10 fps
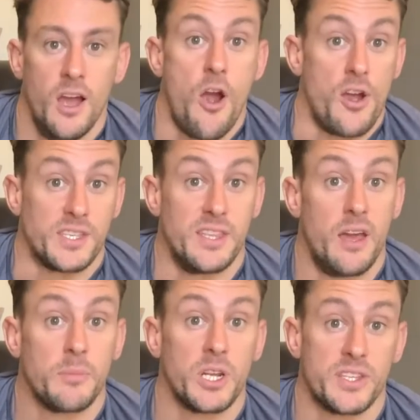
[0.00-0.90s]
All right, so now
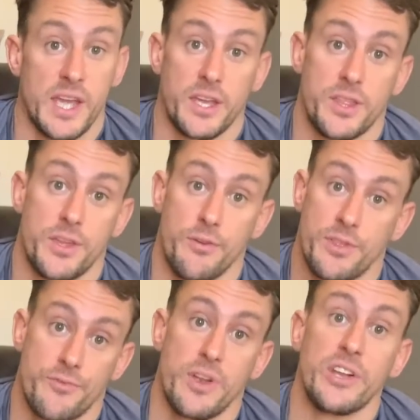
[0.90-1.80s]
I'm going to take you through
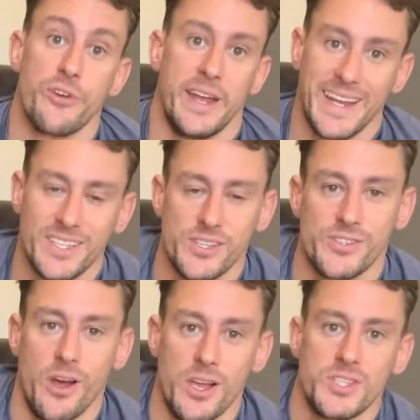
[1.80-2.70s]
3 great
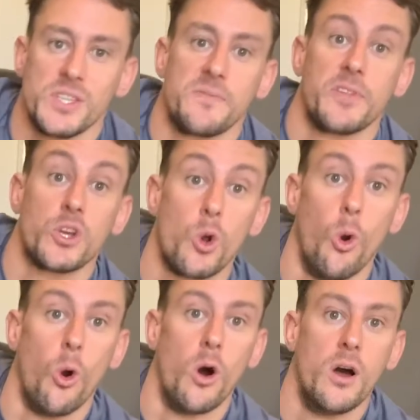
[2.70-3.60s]
exercises for the
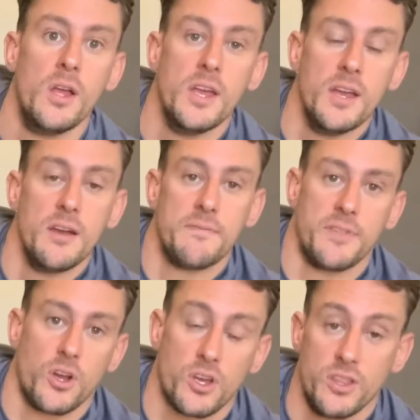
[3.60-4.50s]
core.
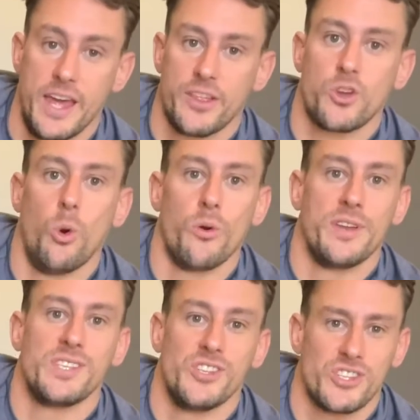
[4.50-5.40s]
Now, the core
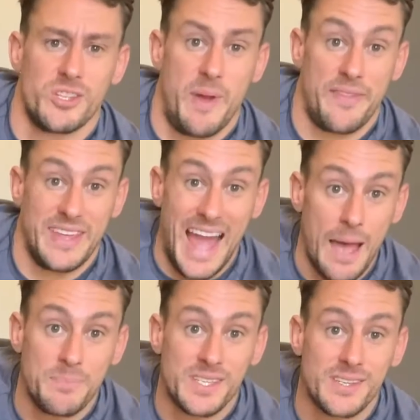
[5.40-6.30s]
isn't just about the
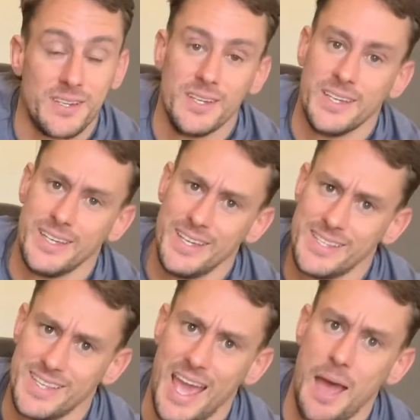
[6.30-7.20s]
abs. It is
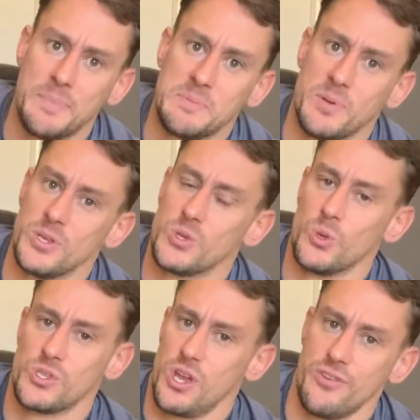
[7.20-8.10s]
the abs, but it's
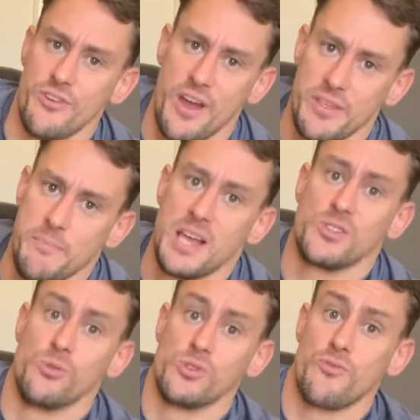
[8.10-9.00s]
also your other
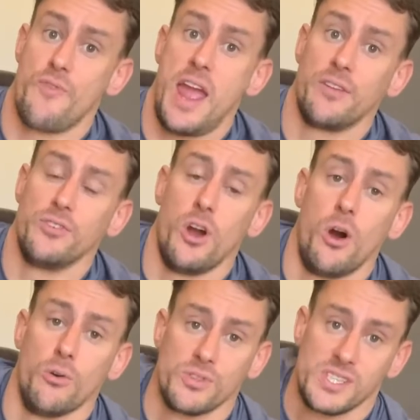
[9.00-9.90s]
muscles around your
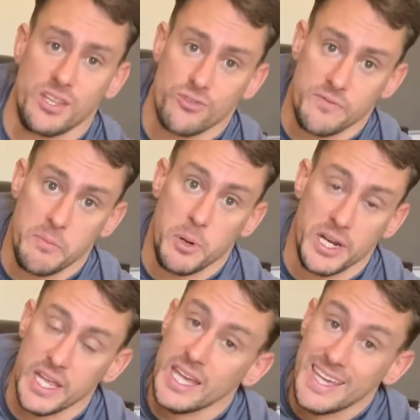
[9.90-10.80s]
whole center of your
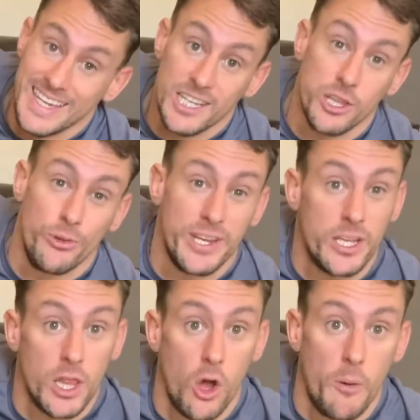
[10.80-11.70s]
body, including
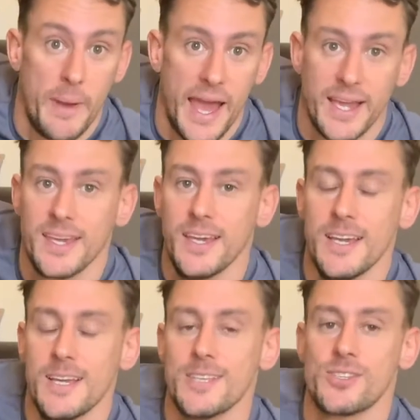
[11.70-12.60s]
your lower back.
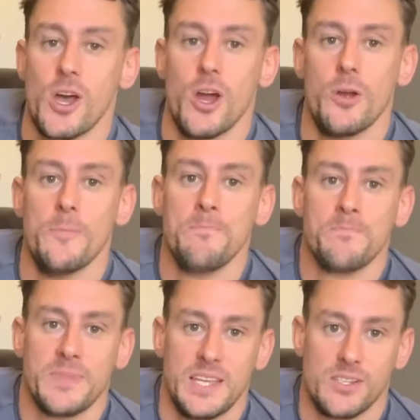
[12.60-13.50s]
So
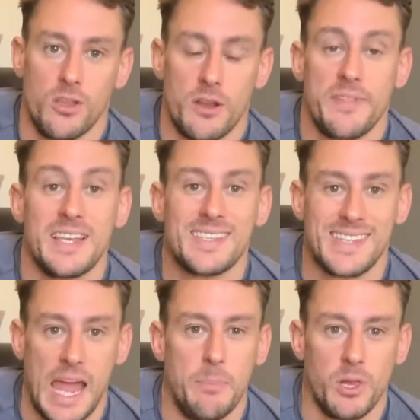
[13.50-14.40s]
there's a lot of these
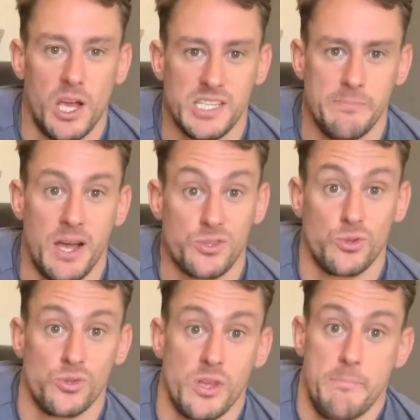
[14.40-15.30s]
stabilizing
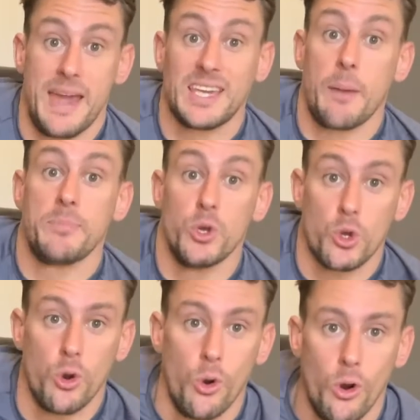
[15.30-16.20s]
muscles that make up your
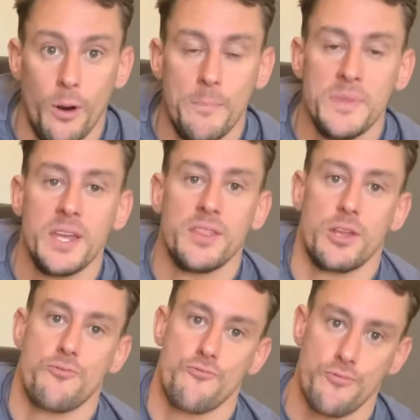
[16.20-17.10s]
core that
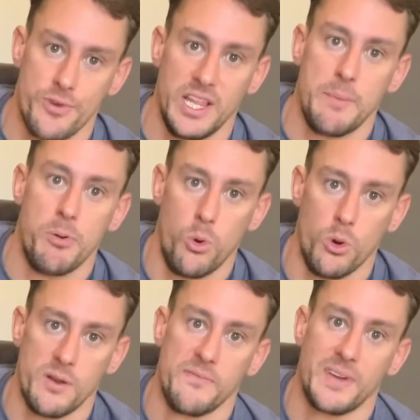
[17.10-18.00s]
are really
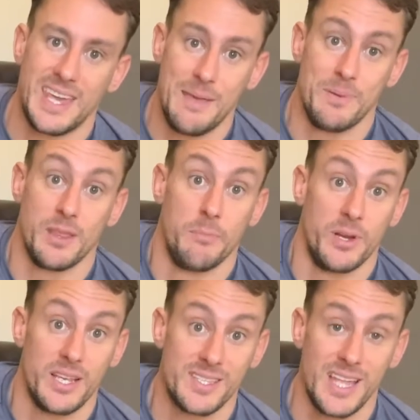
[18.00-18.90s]
important for keeping the
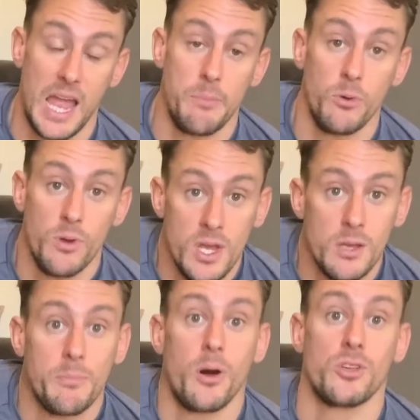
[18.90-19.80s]
body stable,
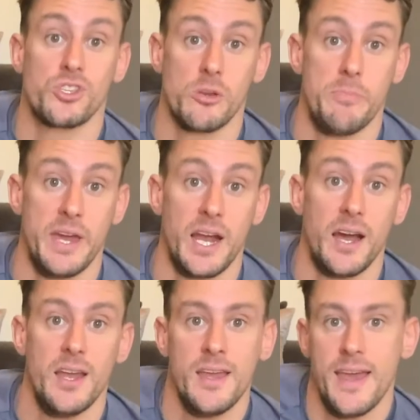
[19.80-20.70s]
posture better,
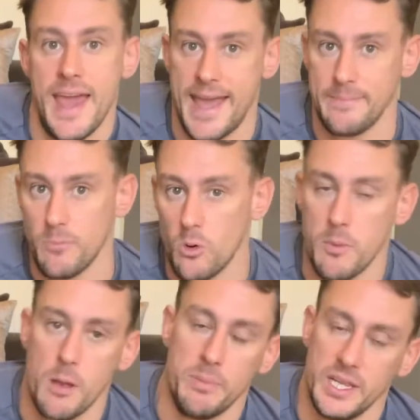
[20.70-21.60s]
and more
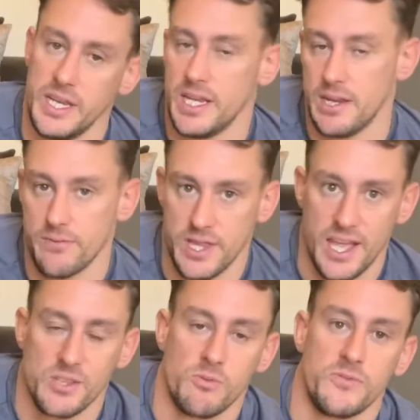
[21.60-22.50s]
mobility and everything
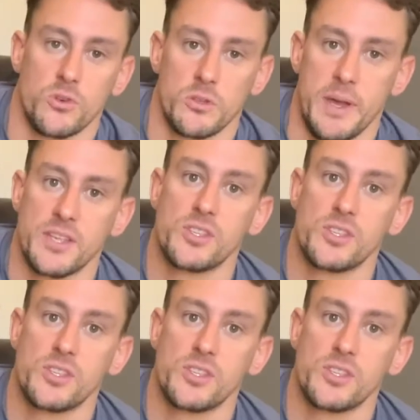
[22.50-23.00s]
else we've talked about.